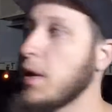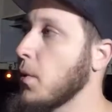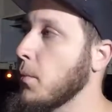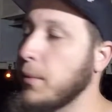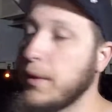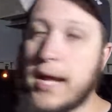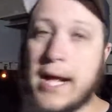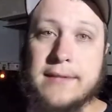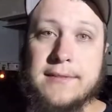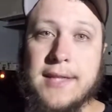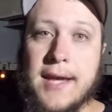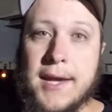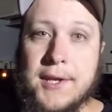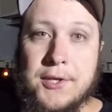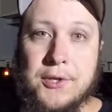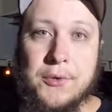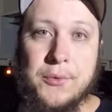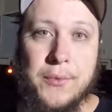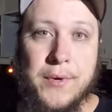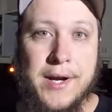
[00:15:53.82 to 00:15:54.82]
but I tell
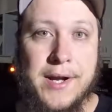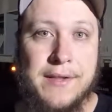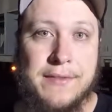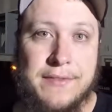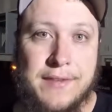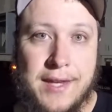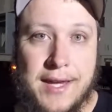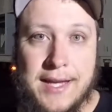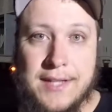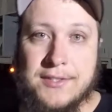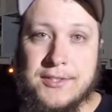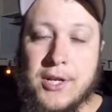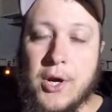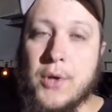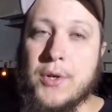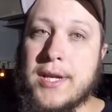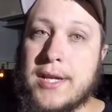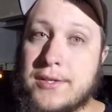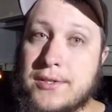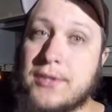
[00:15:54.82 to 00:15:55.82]
you one thing,
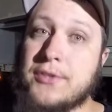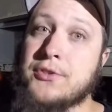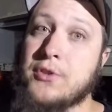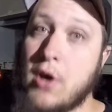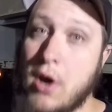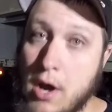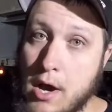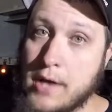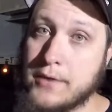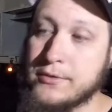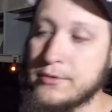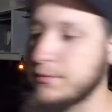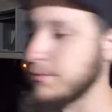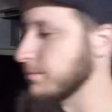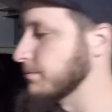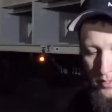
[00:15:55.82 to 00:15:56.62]
Tony's is awesome.